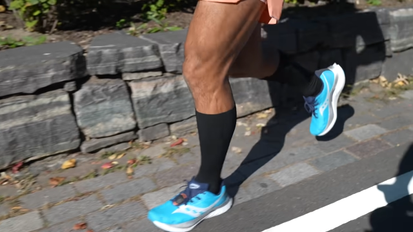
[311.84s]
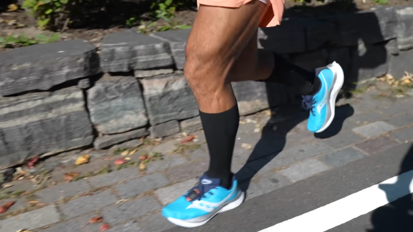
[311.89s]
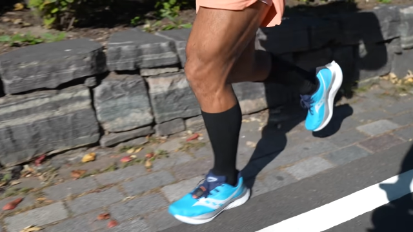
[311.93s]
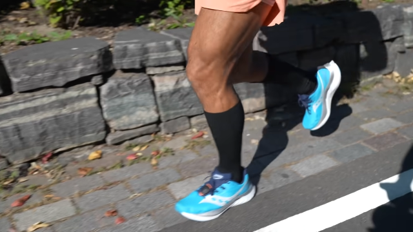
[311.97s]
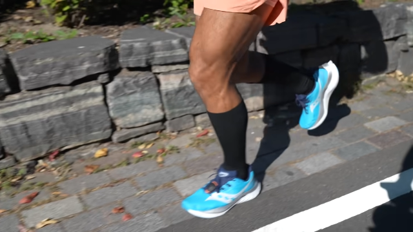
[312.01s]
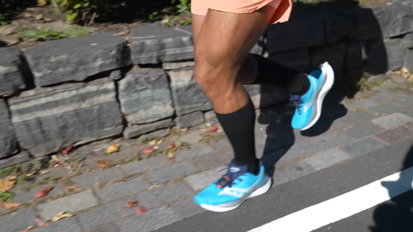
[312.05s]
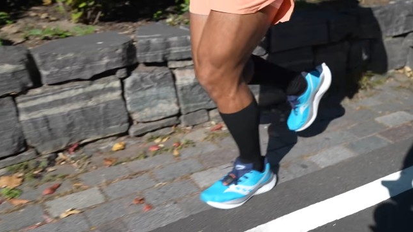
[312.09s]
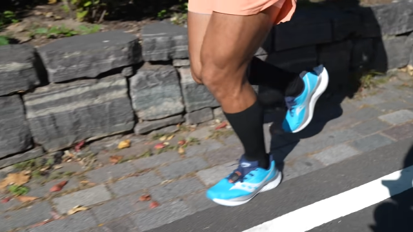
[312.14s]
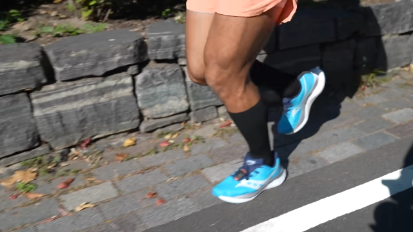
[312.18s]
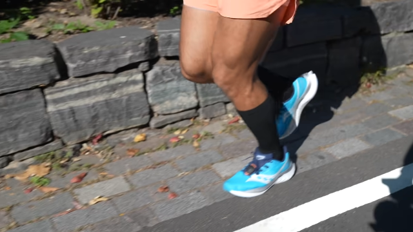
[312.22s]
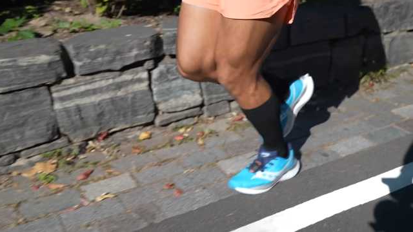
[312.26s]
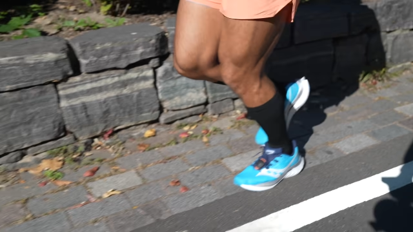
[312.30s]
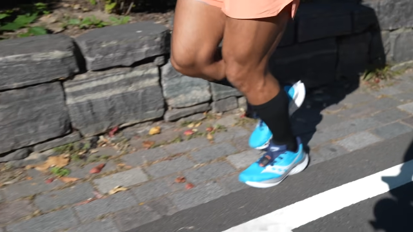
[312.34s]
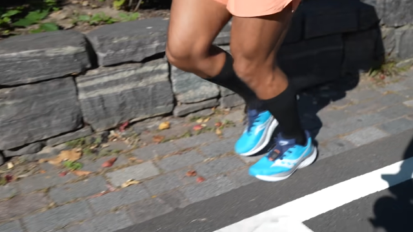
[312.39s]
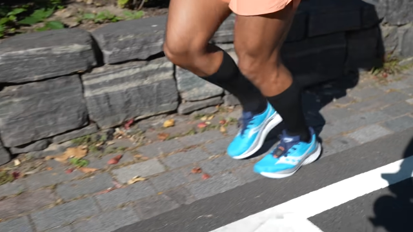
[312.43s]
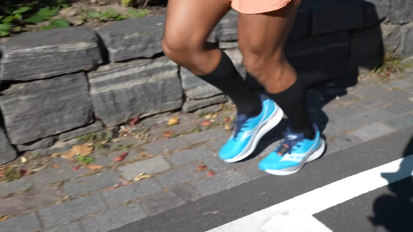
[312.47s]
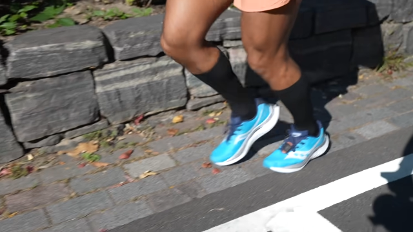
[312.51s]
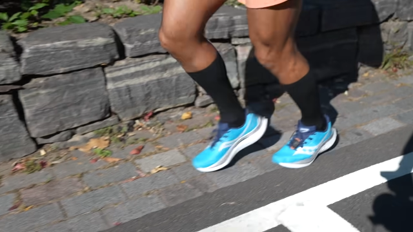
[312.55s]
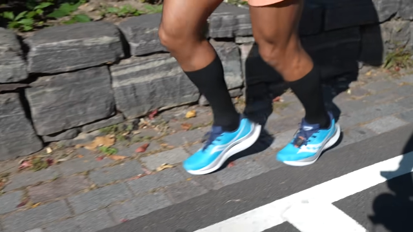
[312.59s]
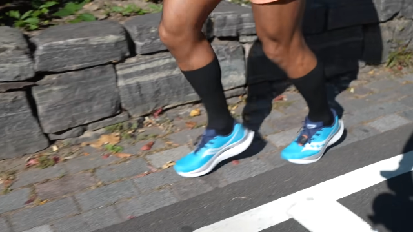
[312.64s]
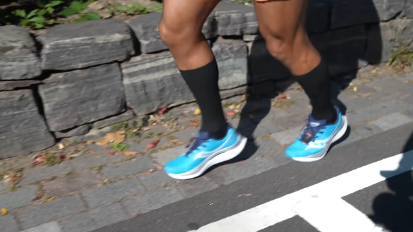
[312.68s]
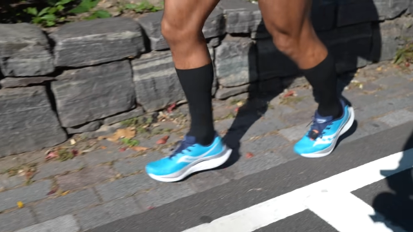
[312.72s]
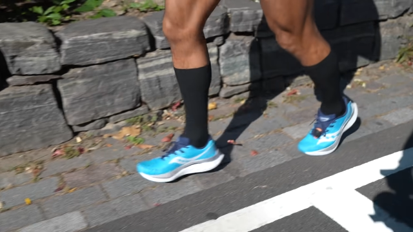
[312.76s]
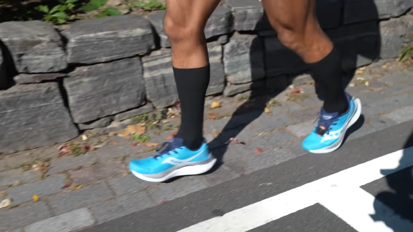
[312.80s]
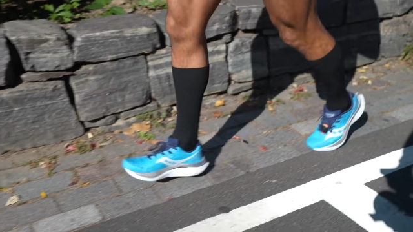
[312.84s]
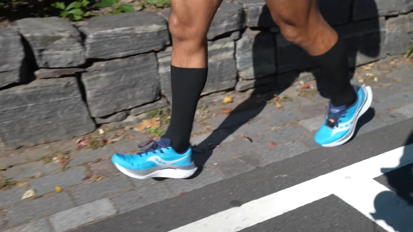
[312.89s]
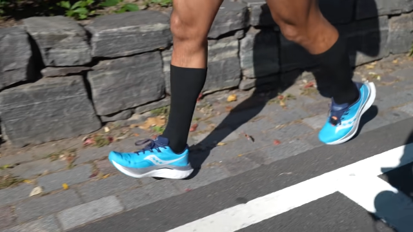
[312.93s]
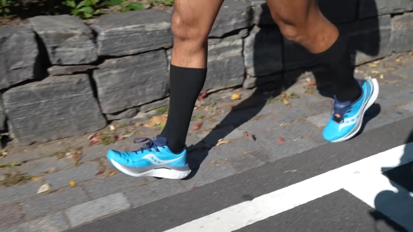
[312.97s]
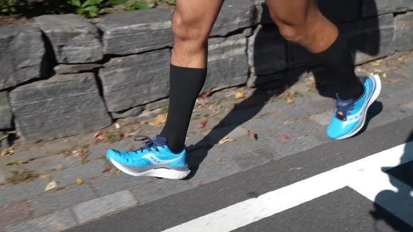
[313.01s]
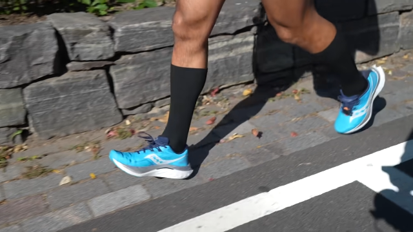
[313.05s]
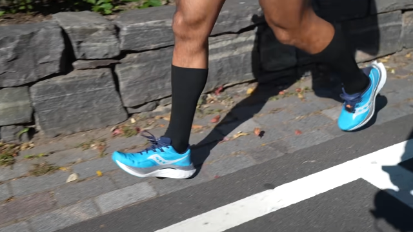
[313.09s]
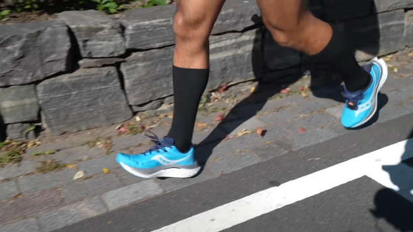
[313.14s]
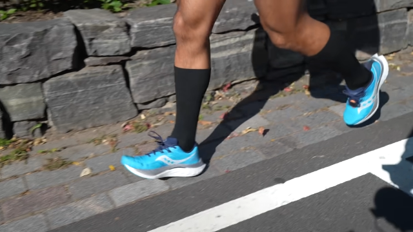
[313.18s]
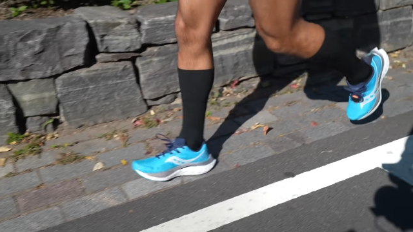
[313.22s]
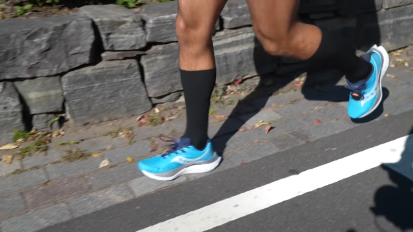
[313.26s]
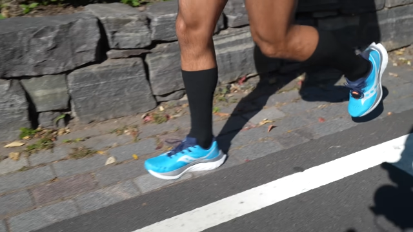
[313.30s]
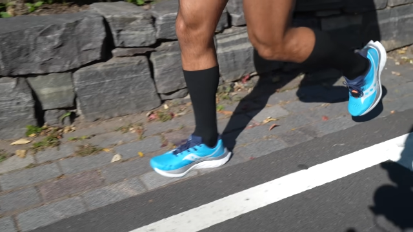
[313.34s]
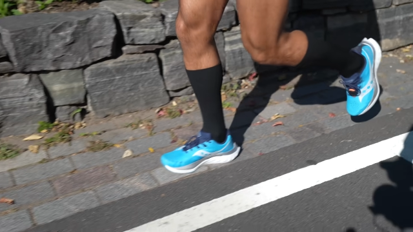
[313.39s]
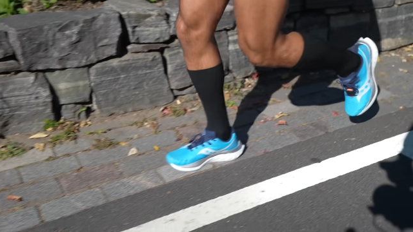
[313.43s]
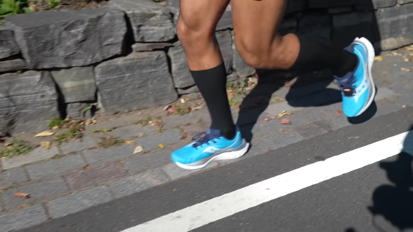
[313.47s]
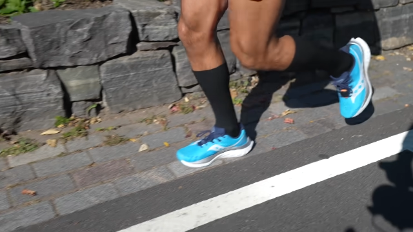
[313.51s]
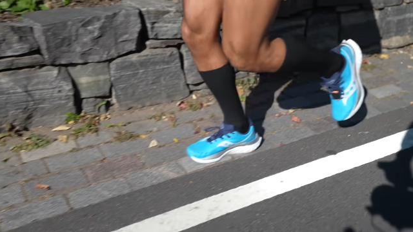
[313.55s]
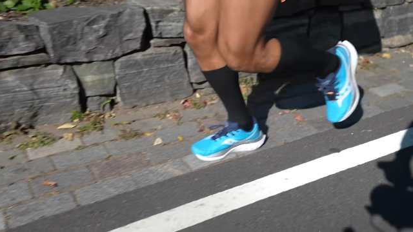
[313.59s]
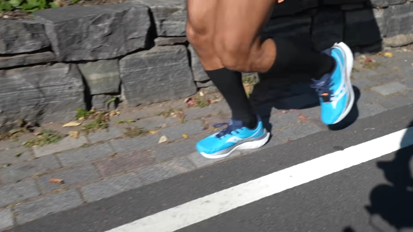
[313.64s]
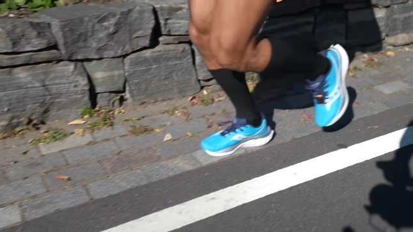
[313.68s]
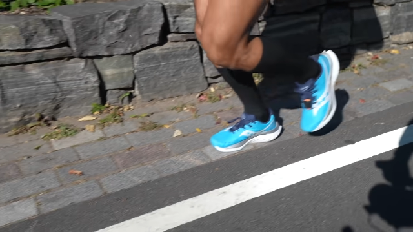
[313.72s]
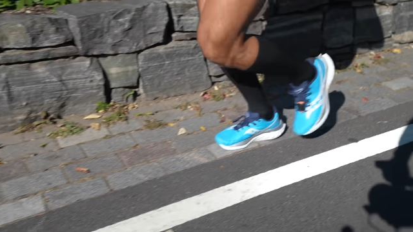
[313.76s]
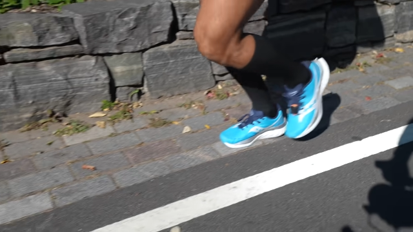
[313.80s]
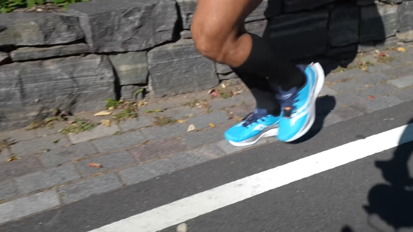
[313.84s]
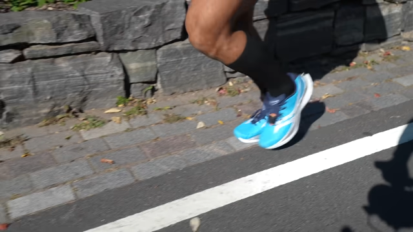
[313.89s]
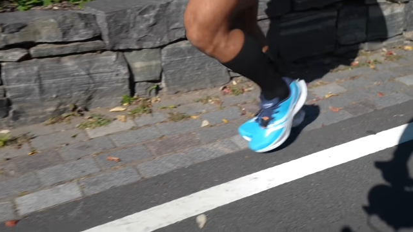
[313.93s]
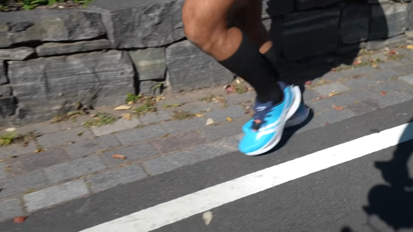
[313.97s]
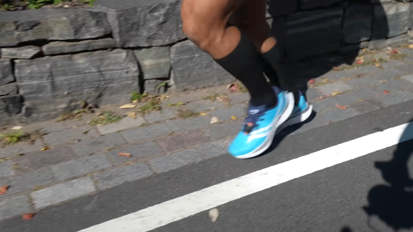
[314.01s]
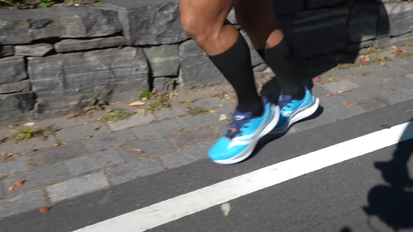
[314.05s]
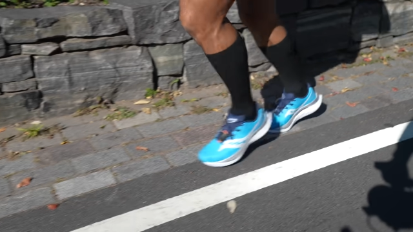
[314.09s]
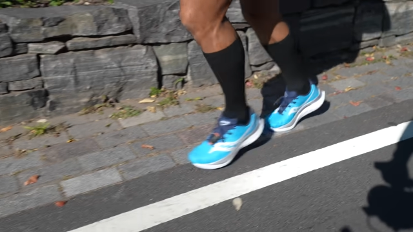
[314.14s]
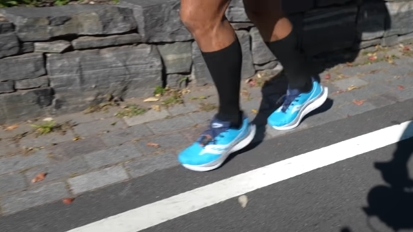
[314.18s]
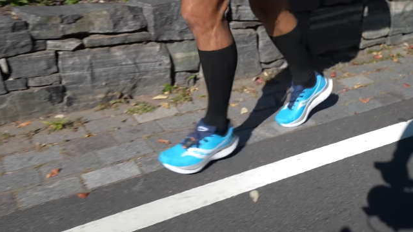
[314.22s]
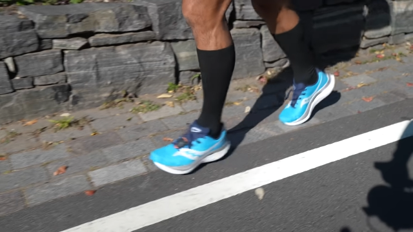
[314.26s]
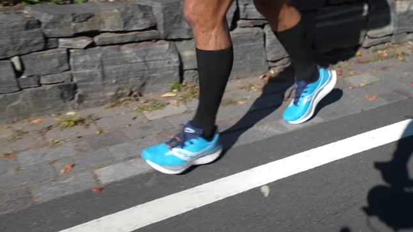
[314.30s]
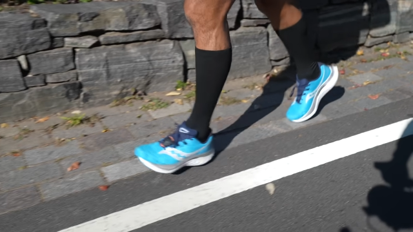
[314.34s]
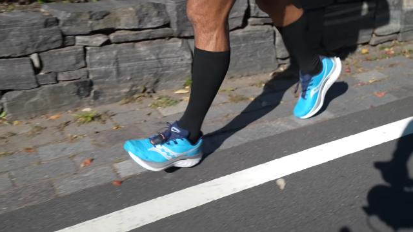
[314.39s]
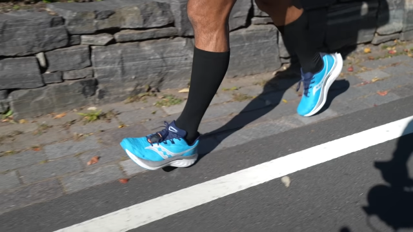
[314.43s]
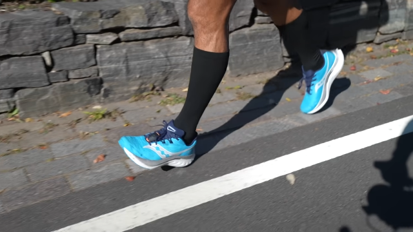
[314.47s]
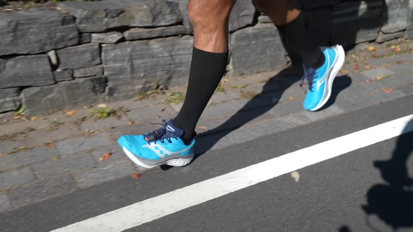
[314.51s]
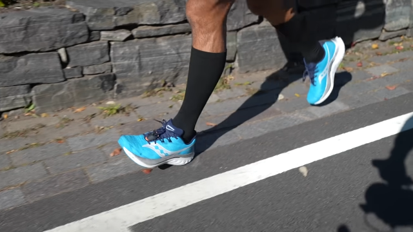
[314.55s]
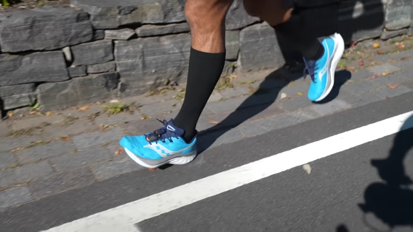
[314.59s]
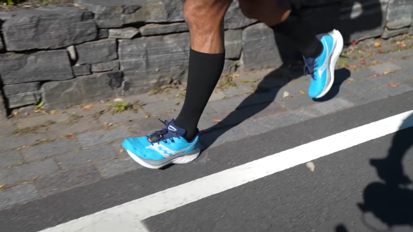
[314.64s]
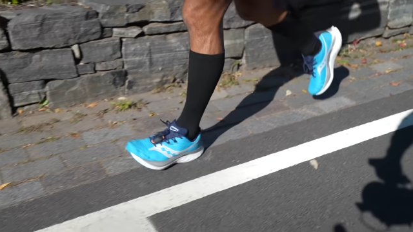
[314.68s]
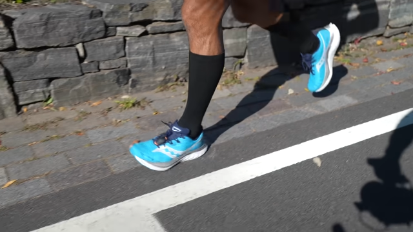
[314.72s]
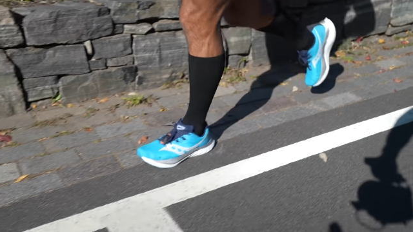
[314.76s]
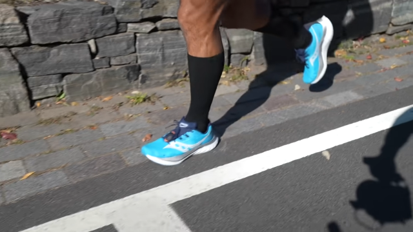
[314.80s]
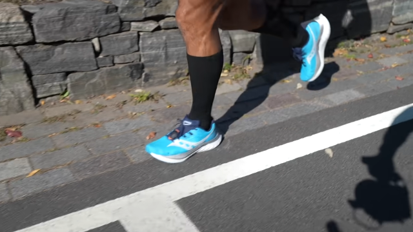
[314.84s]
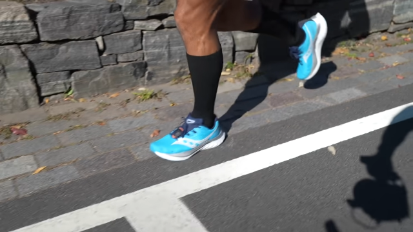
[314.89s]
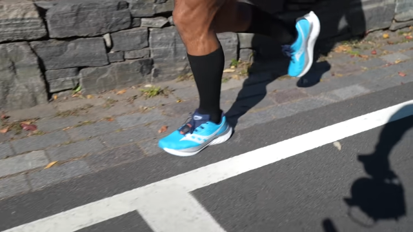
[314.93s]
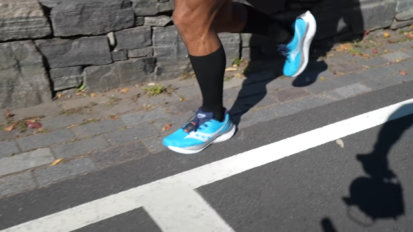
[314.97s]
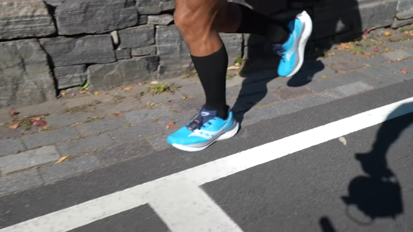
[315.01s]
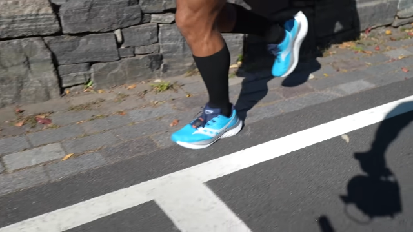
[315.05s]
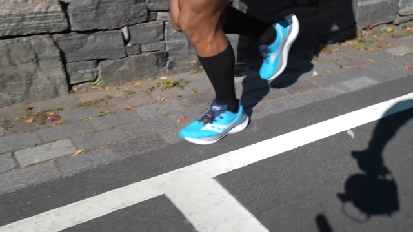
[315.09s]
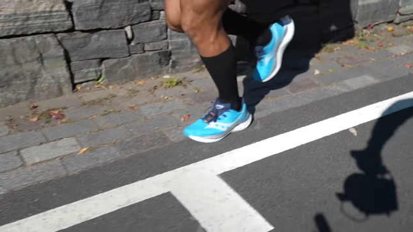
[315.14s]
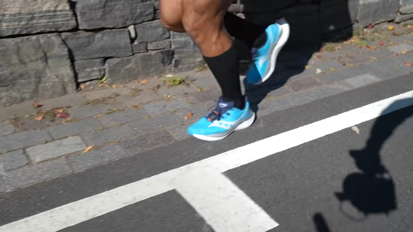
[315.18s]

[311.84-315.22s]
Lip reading: [unreadable: no face in view]